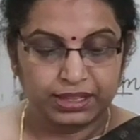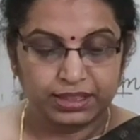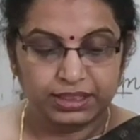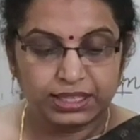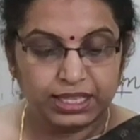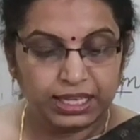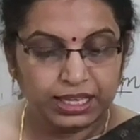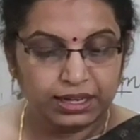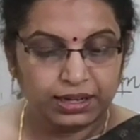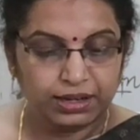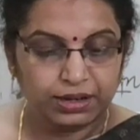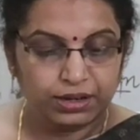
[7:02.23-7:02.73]

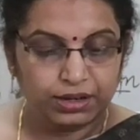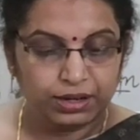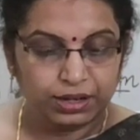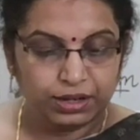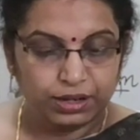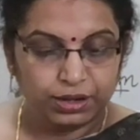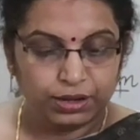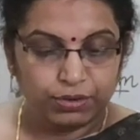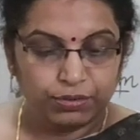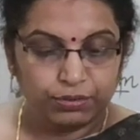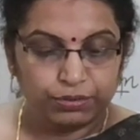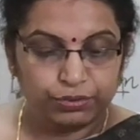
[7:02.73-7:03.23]
Then
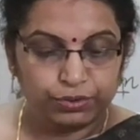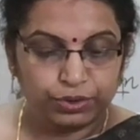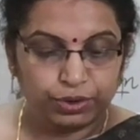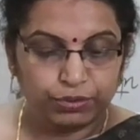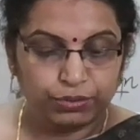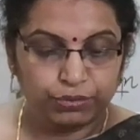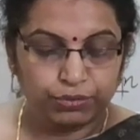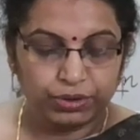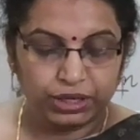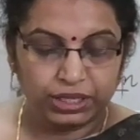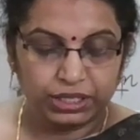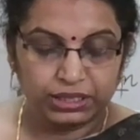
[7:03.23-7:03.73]

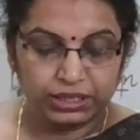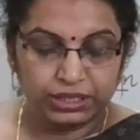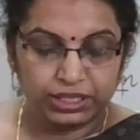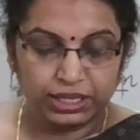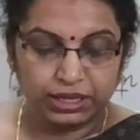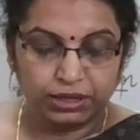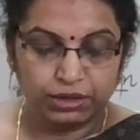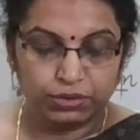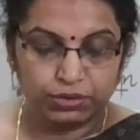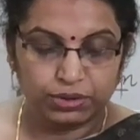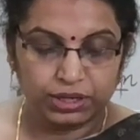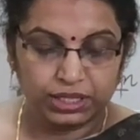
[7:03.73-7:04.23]
from one
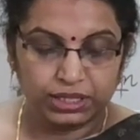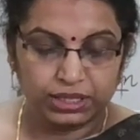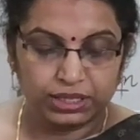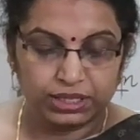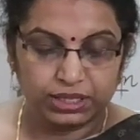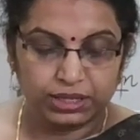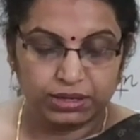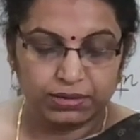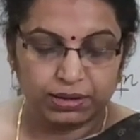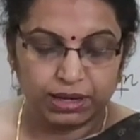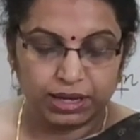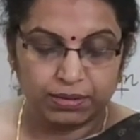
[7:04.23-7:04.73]
thing to
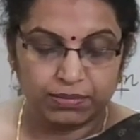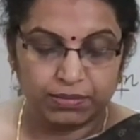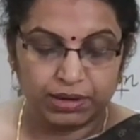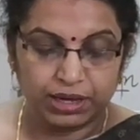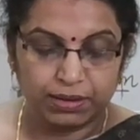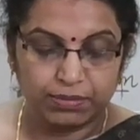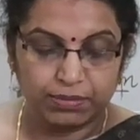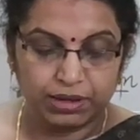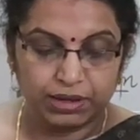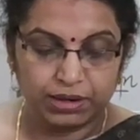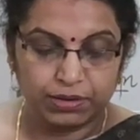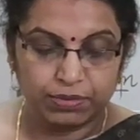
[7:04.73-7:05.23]
another, M.
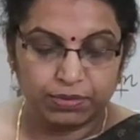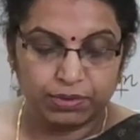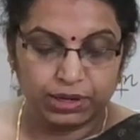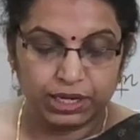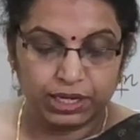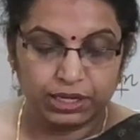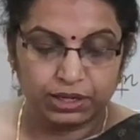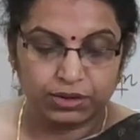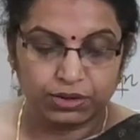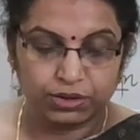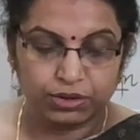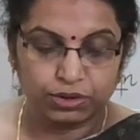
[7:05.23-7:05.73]
Hamel
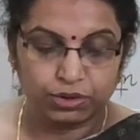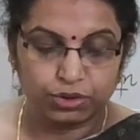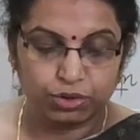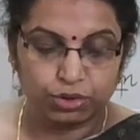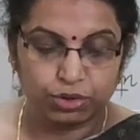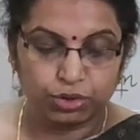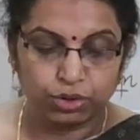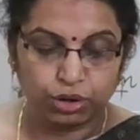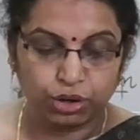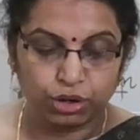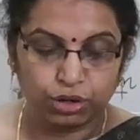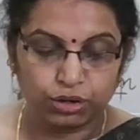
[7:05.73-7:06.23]
went on
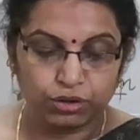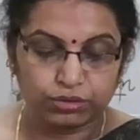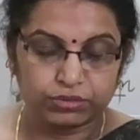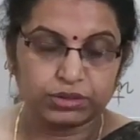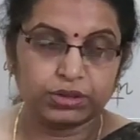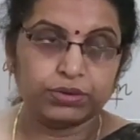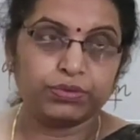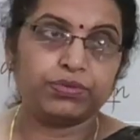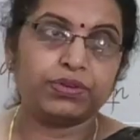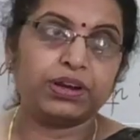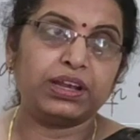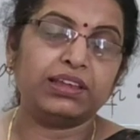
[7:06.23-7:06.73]
to talk of
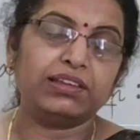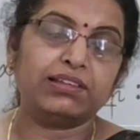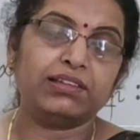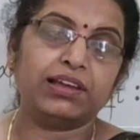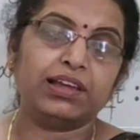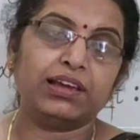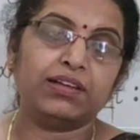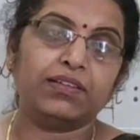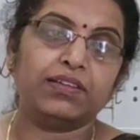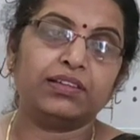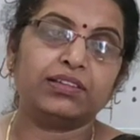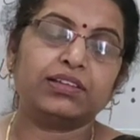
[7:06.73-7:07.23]
the French
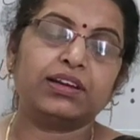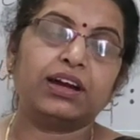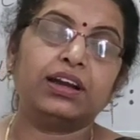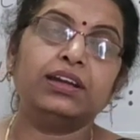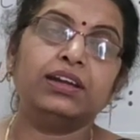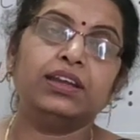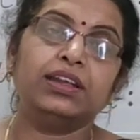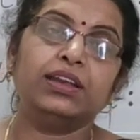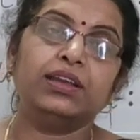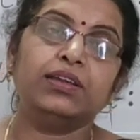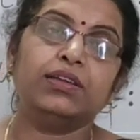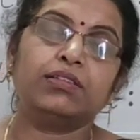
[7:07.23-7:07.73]
language.
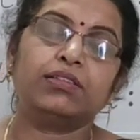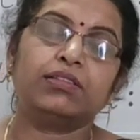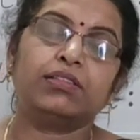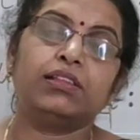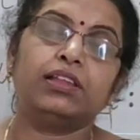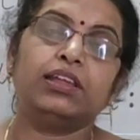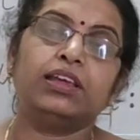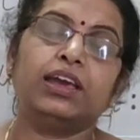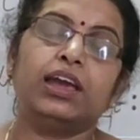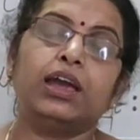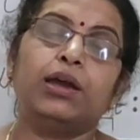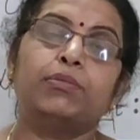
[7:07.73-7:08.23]

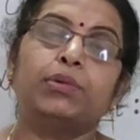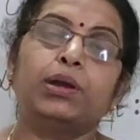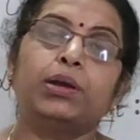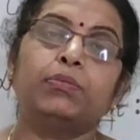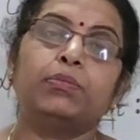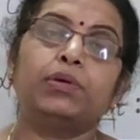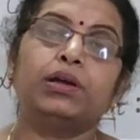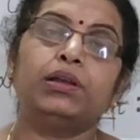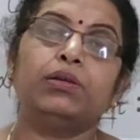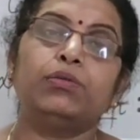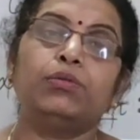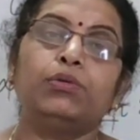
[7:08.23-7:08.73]
Continuously, M.
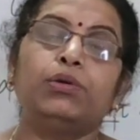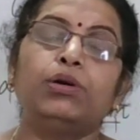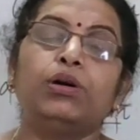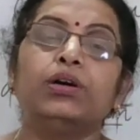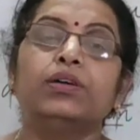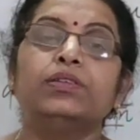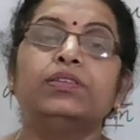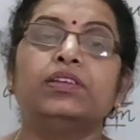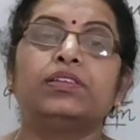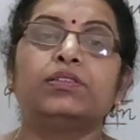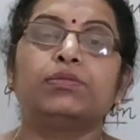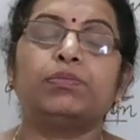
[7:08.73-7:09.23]
Hamel
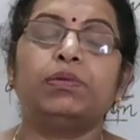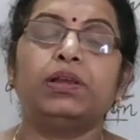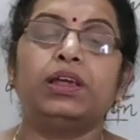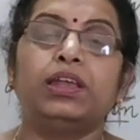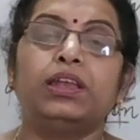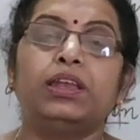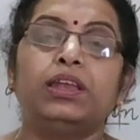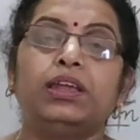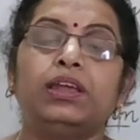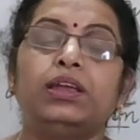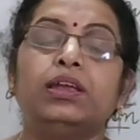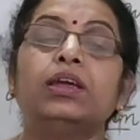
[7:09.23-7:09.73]
was
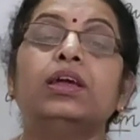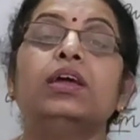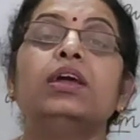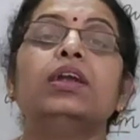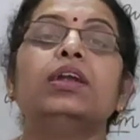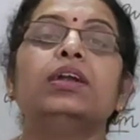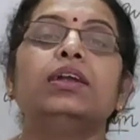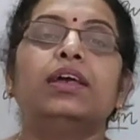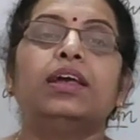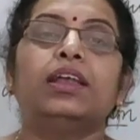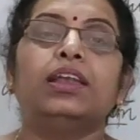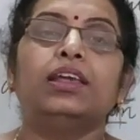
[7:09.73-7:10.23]
explaining,
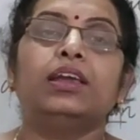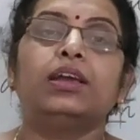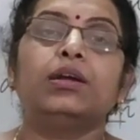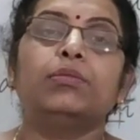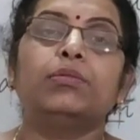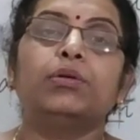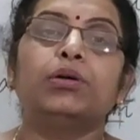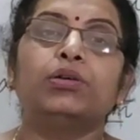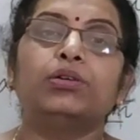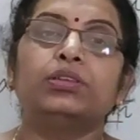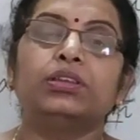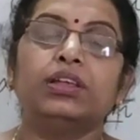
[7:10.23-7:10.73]
telling
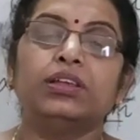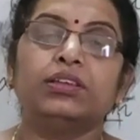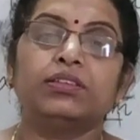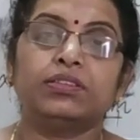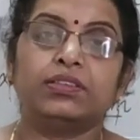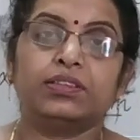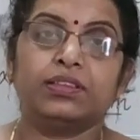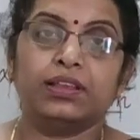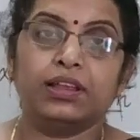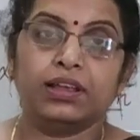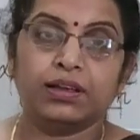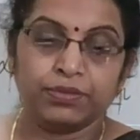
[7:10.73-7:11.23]
about
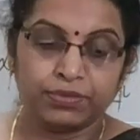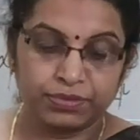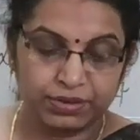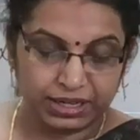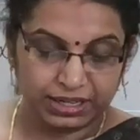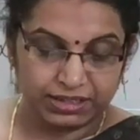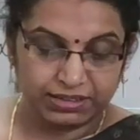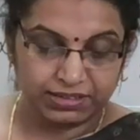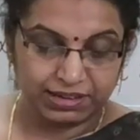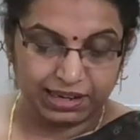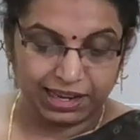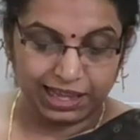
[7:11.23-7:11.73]
this
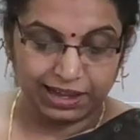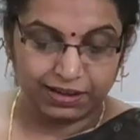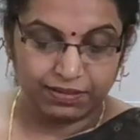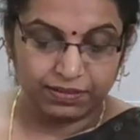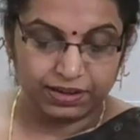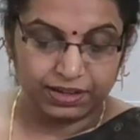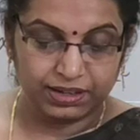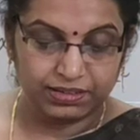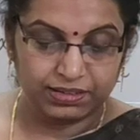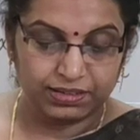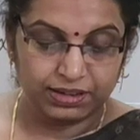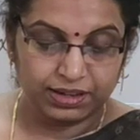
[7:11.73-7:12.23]
French
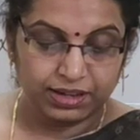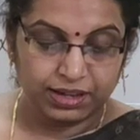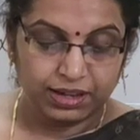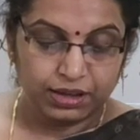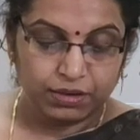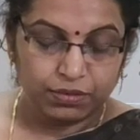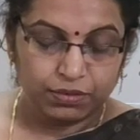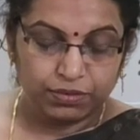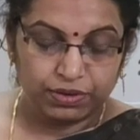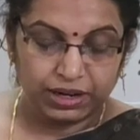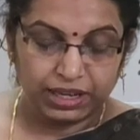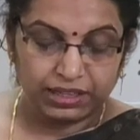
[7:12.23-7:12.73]

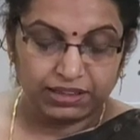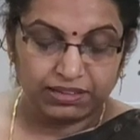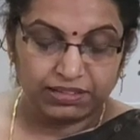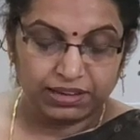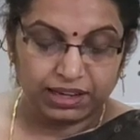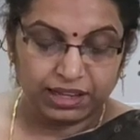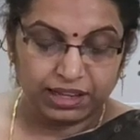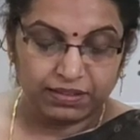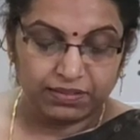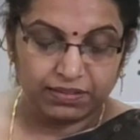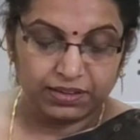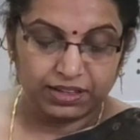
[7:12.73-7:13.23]

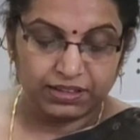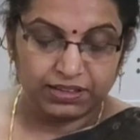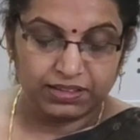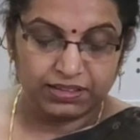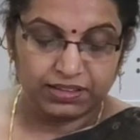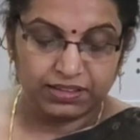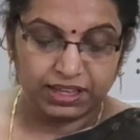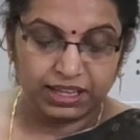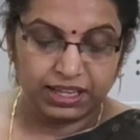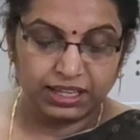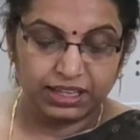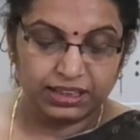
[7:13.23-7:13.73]
language,
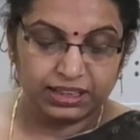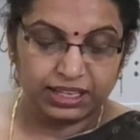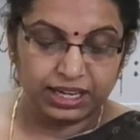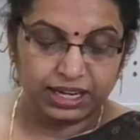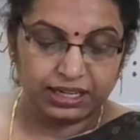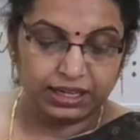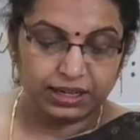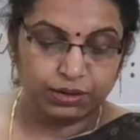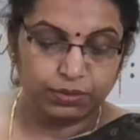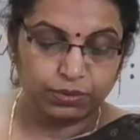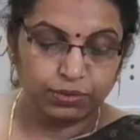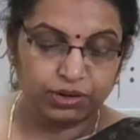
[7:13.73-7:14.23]
saying
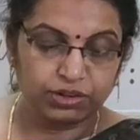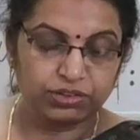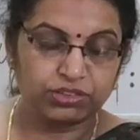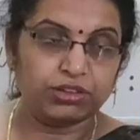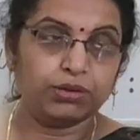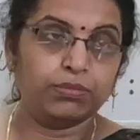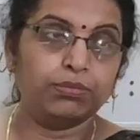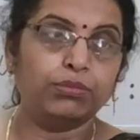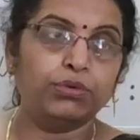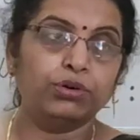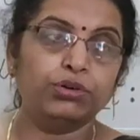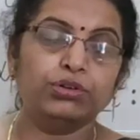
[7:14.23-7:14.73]
that it was
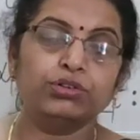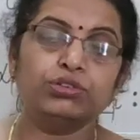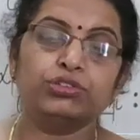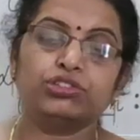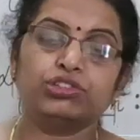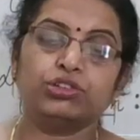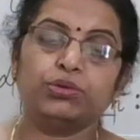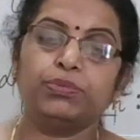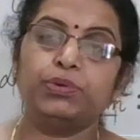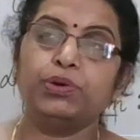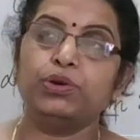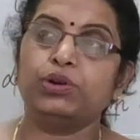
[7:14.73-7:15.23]
the
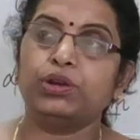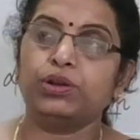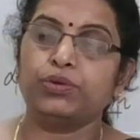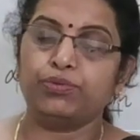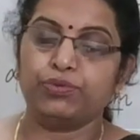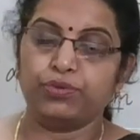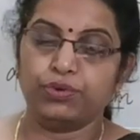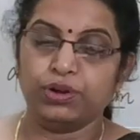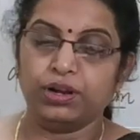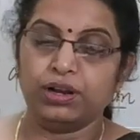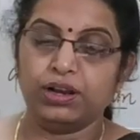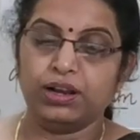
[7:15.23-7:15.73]
most
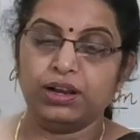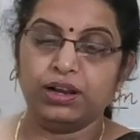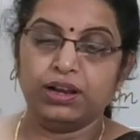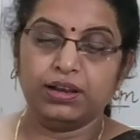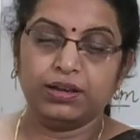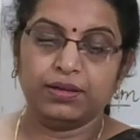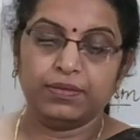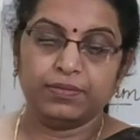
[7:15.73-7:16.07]
beautiful